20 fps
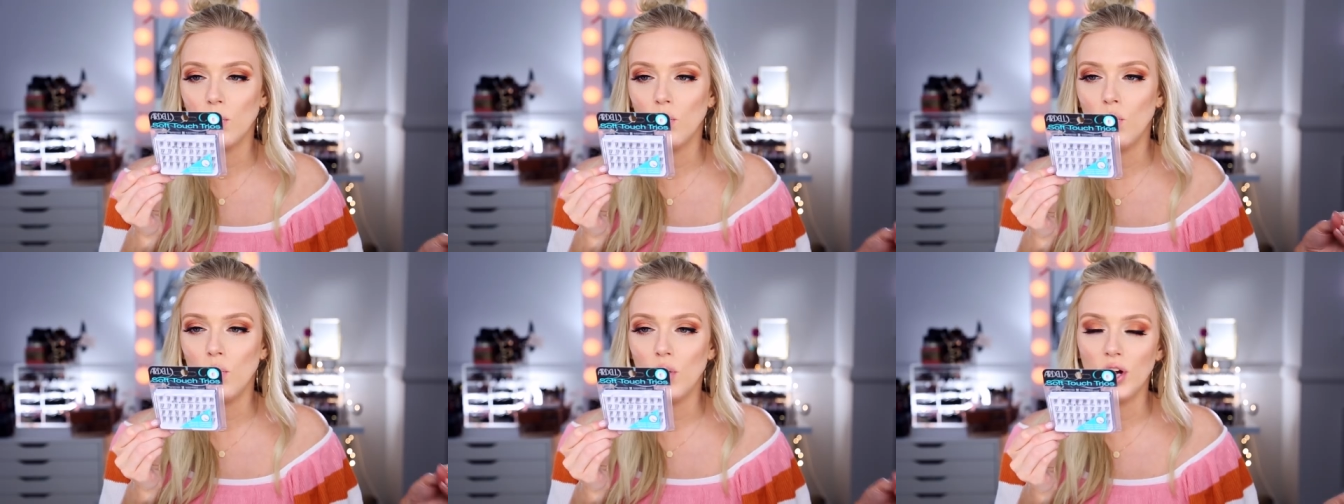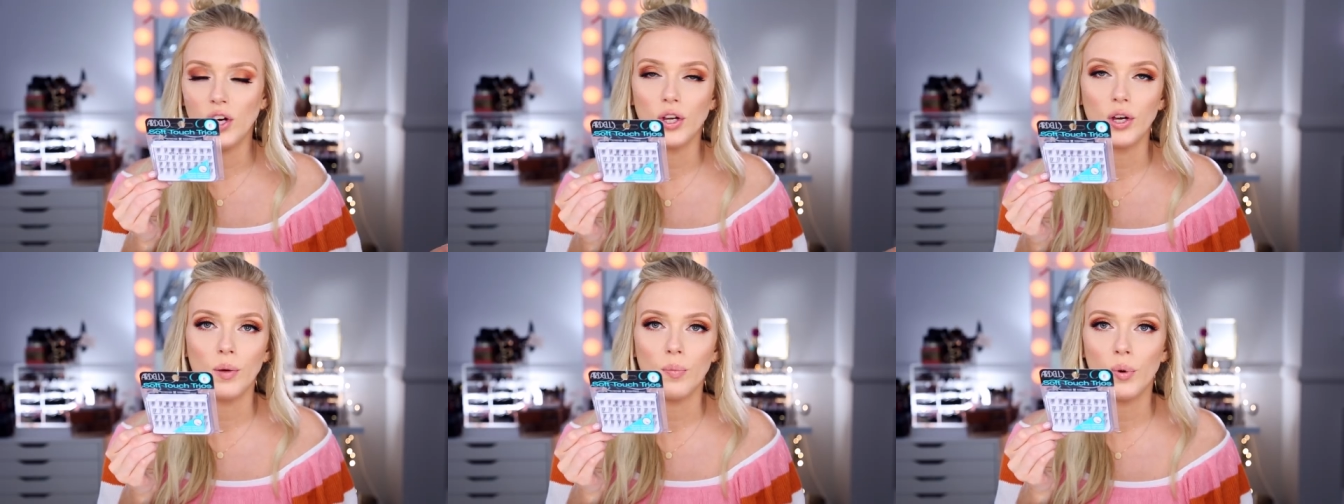in
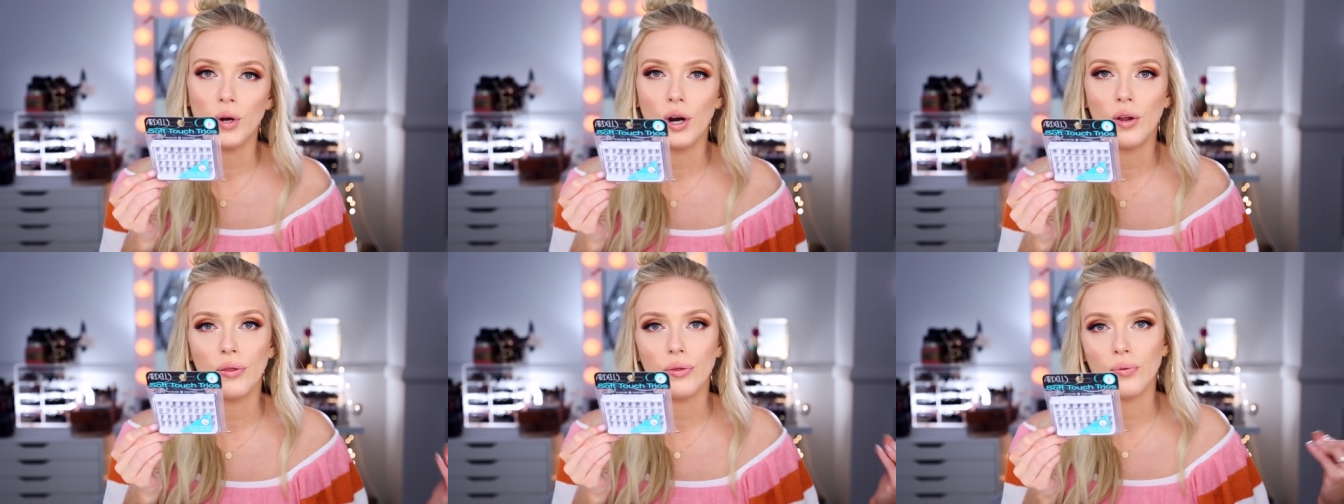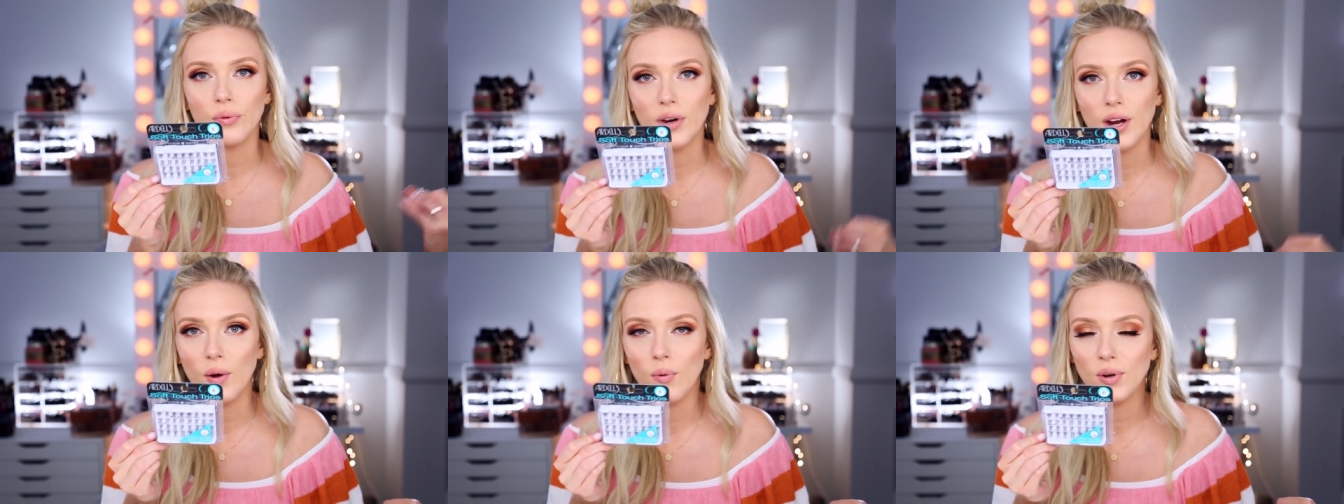one. You can put on
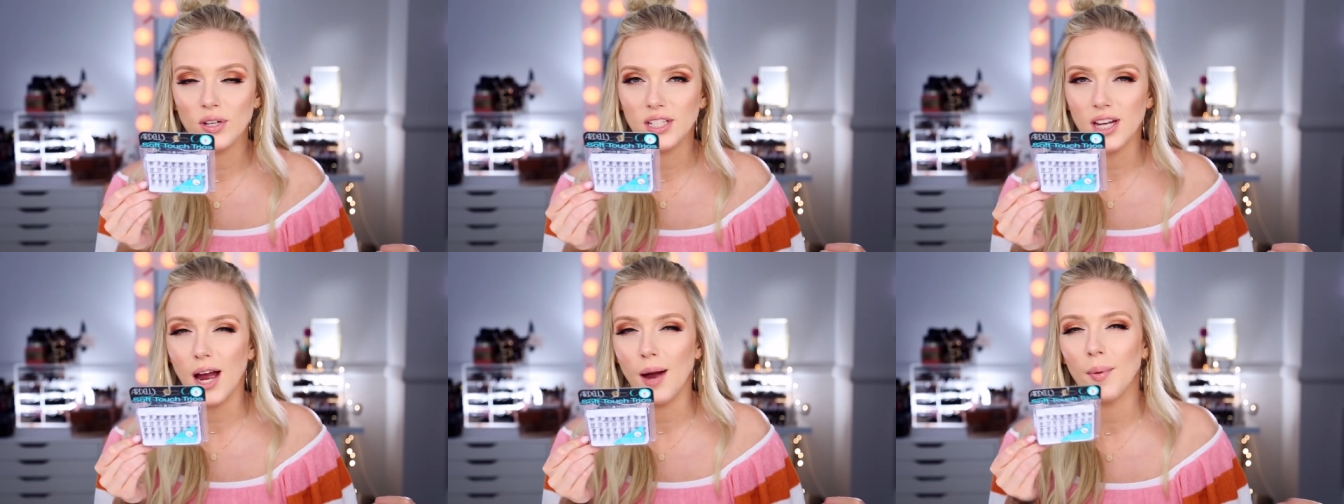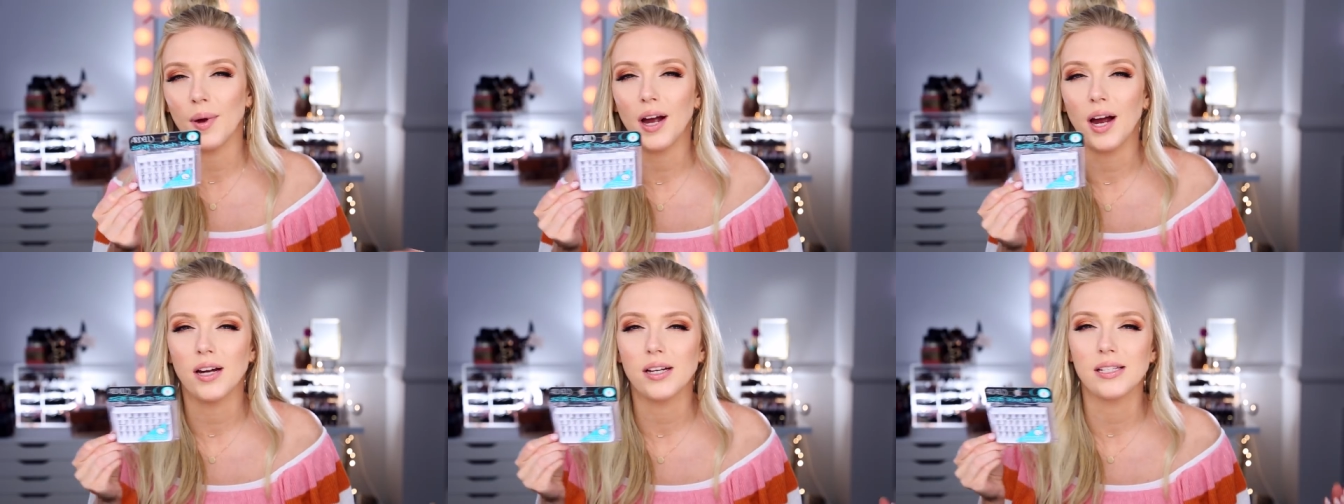three at one
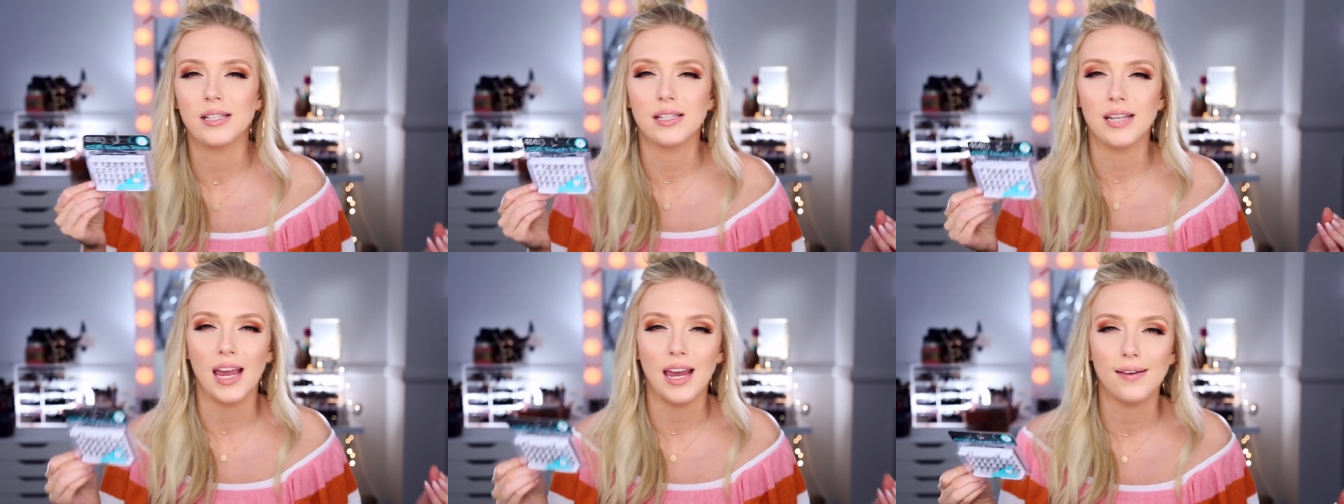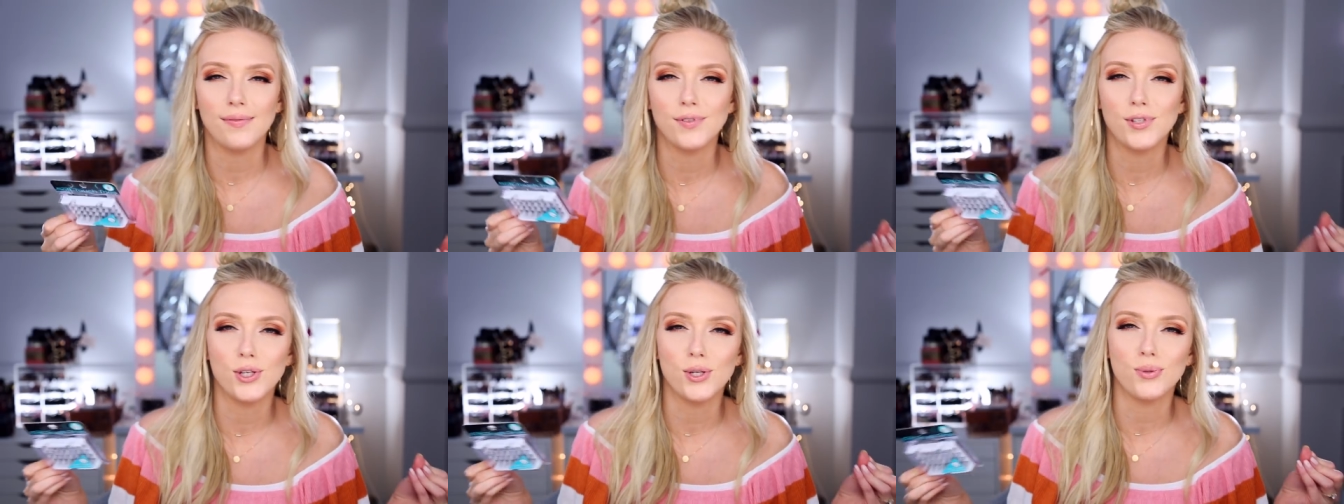time. It kind of
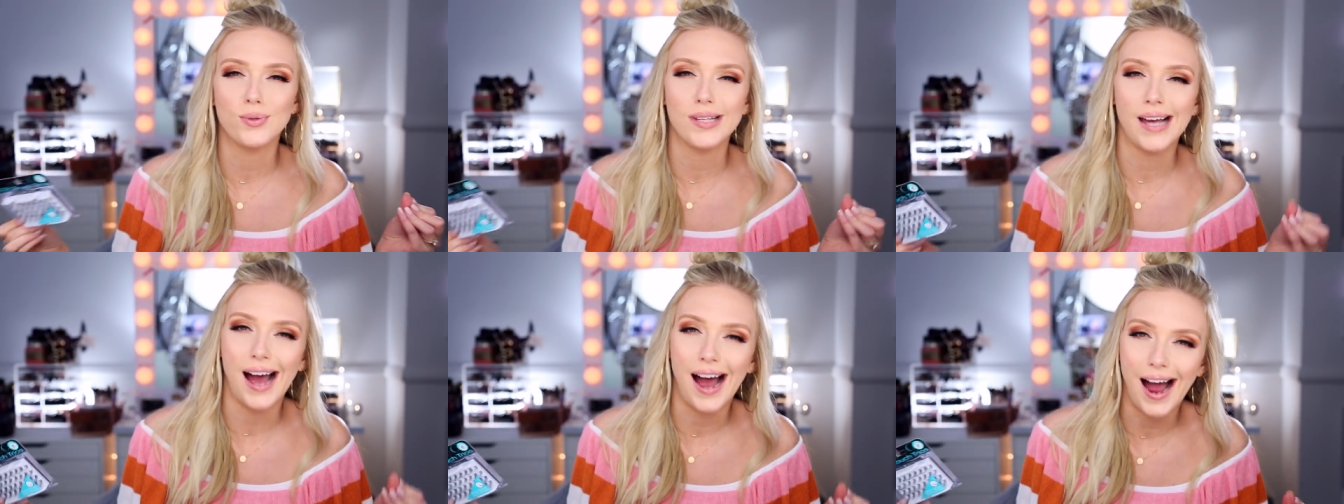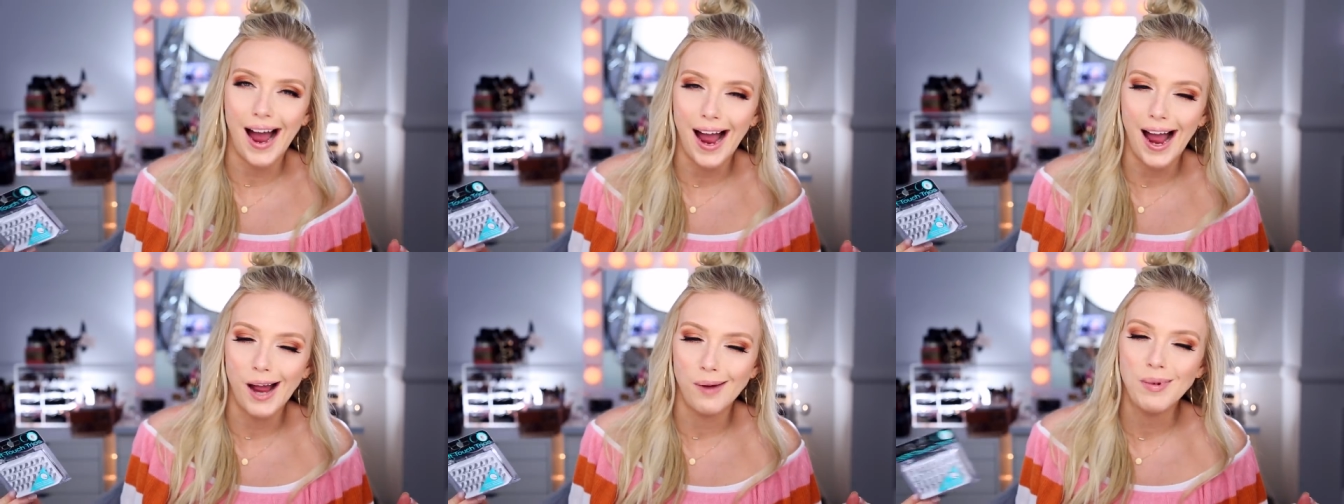saves you
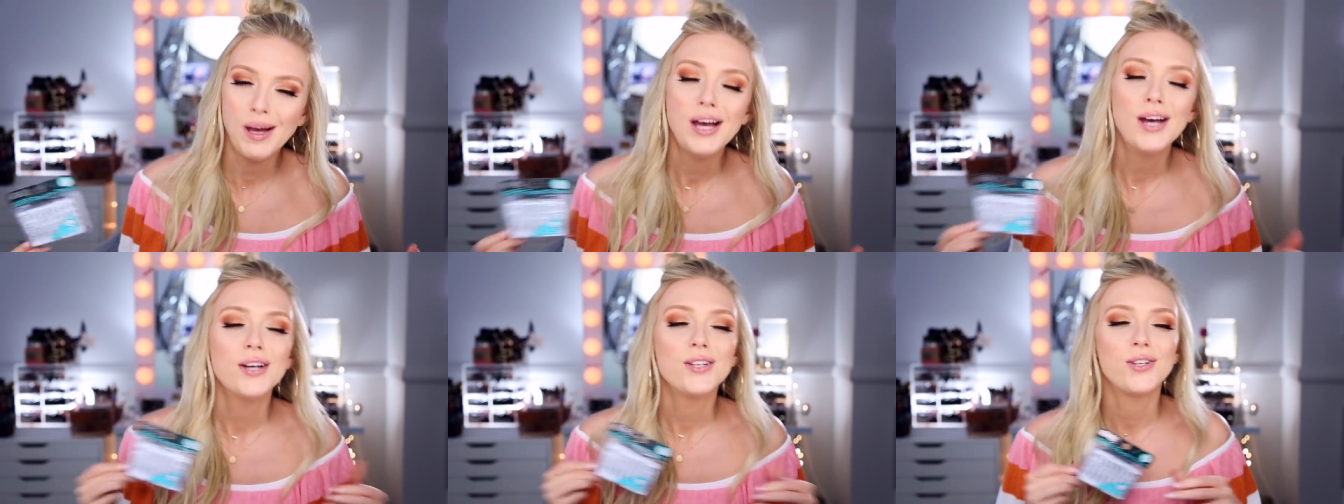time,